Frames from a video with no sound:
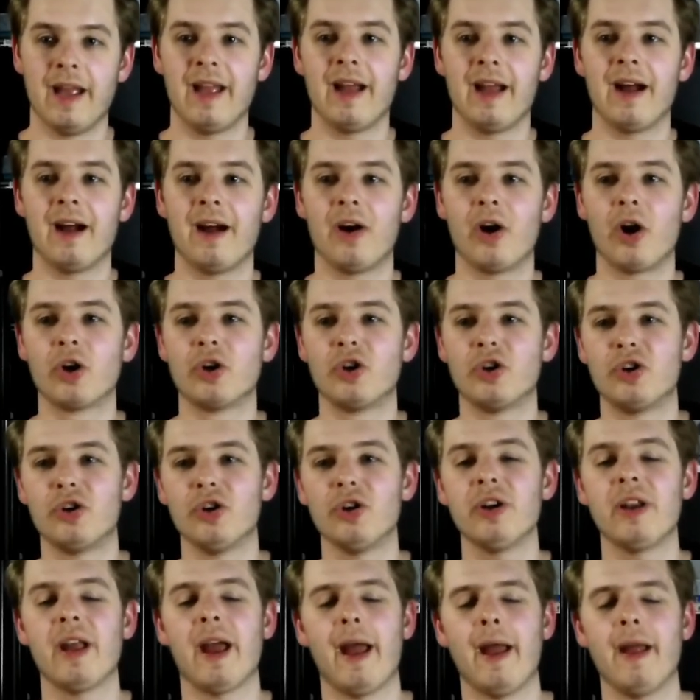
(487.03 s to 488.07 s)
A
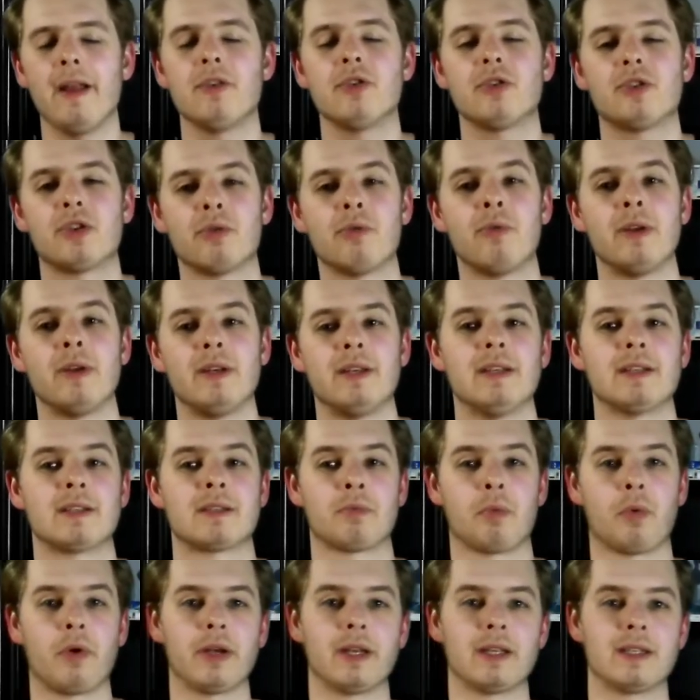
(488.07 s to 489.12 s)
good end to a
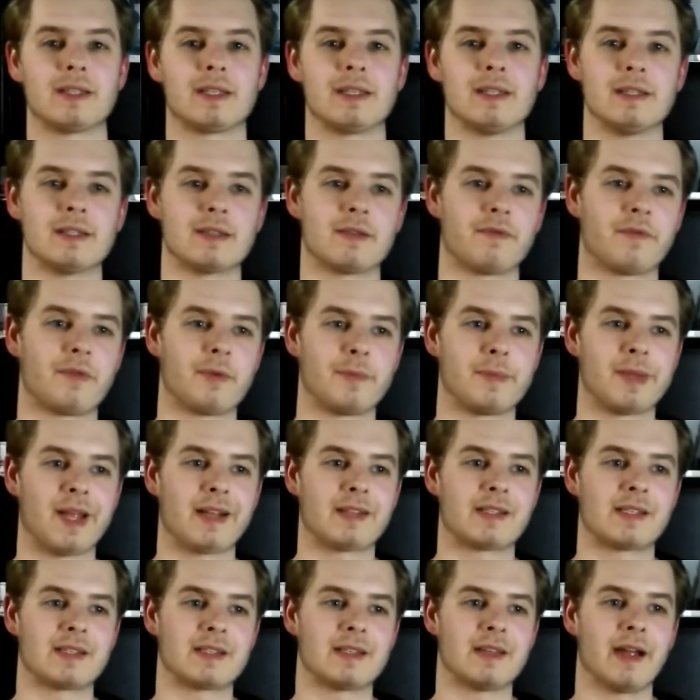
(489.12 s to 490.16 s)
disappointing season from Texas
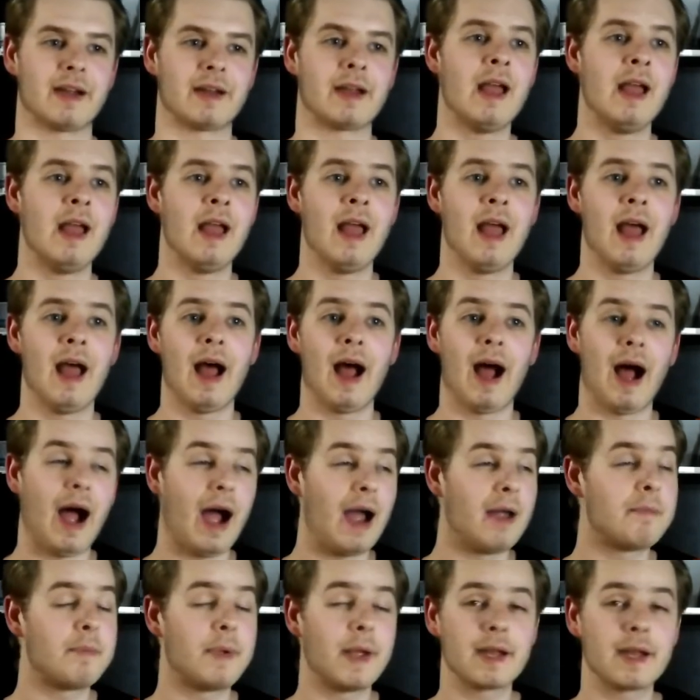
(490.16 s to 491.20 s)
Tech. I
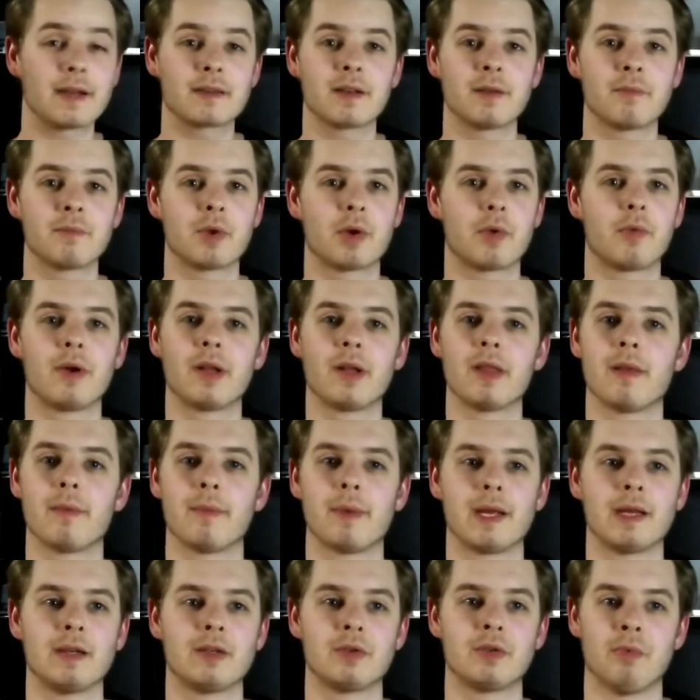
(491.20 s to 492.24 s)
picked them to win the
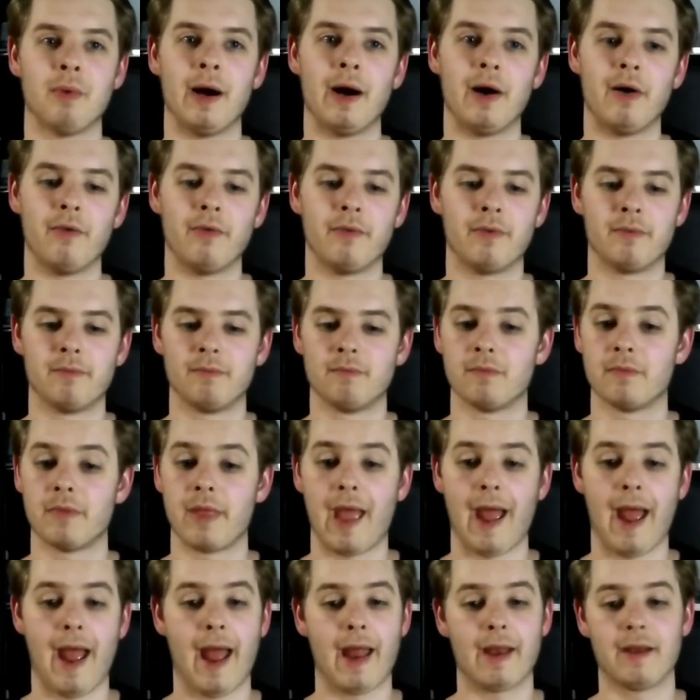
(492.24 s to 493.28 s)
Big 12.
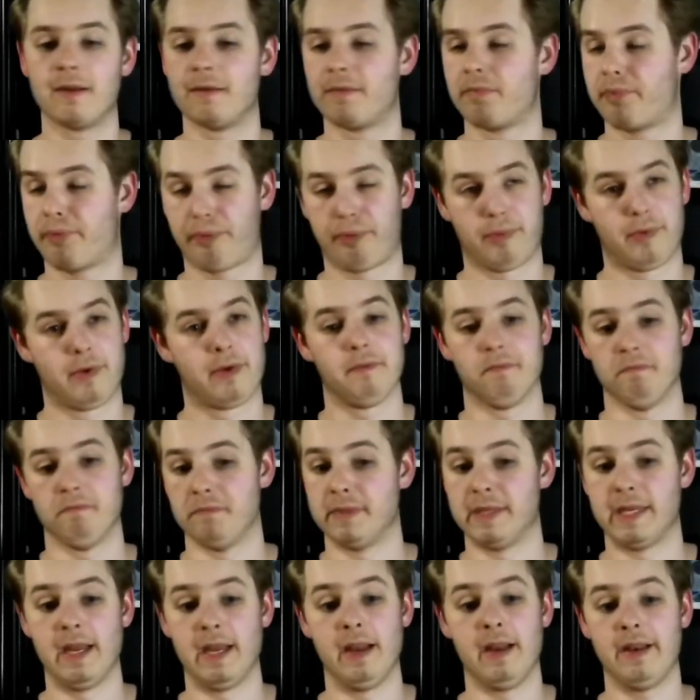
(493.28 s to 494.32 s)
That
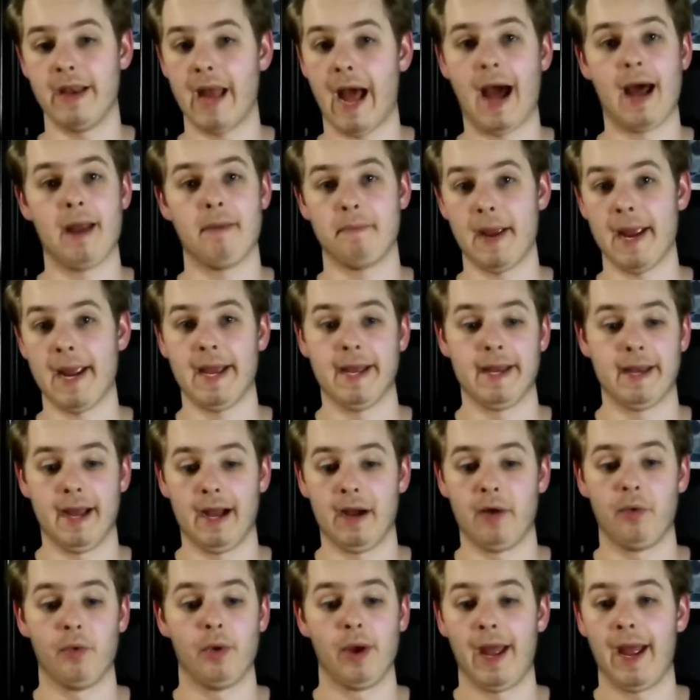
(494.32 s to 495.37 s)
did not pan
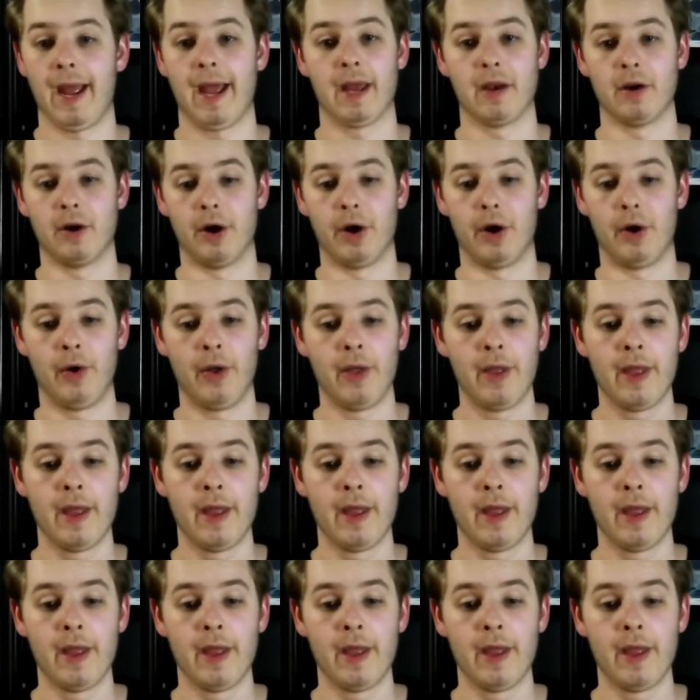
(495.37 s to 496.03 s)
out at all.